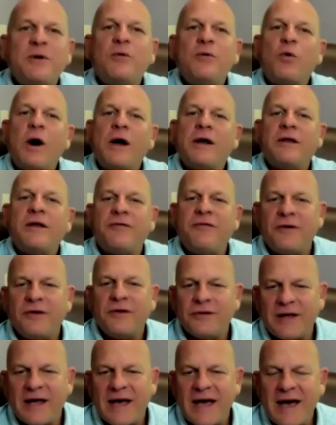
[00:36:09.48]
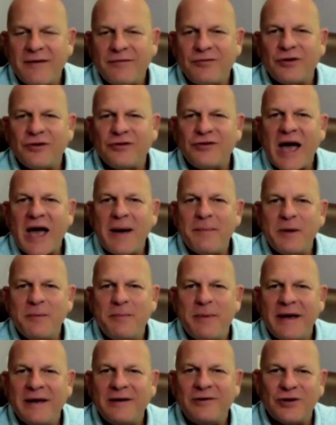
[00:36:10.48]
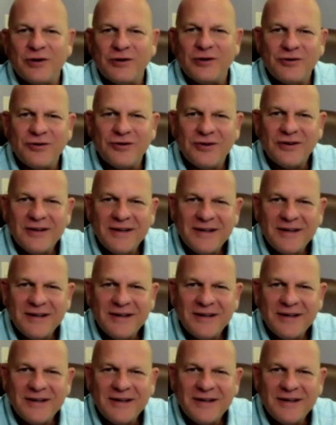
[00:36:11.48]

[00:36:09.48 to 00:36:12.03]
wonderful to have such happy patients.